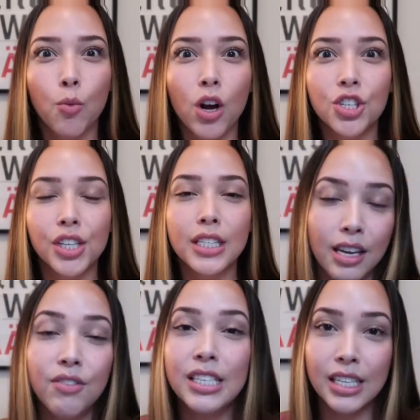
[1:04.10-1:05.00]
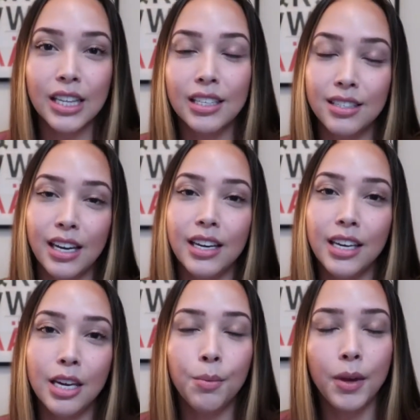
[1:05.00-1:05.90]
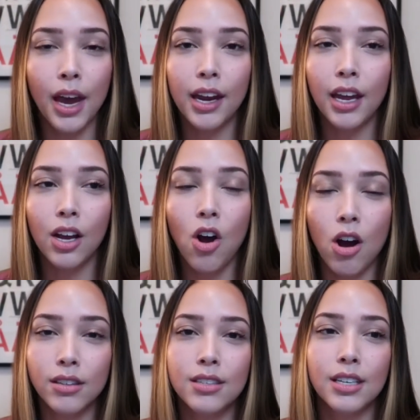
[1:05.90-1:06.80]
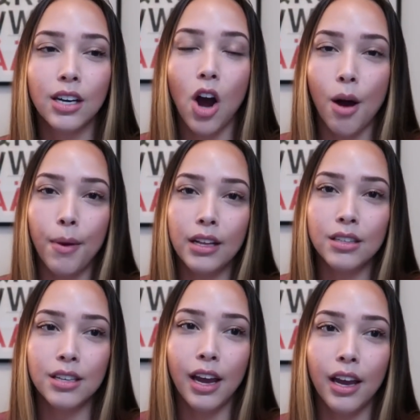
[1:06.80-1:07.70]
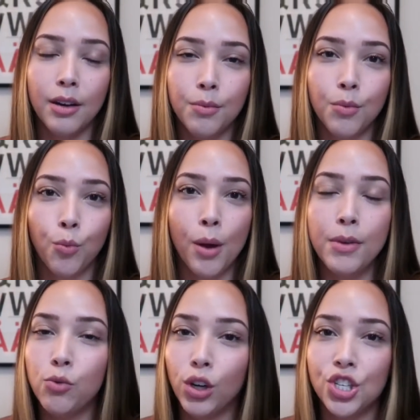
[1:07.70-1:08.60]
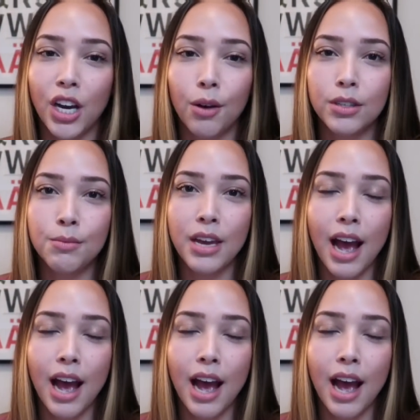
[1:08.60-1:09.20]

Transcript: and watch this. Even to this day, keep getting constant comments and women reaching out to me,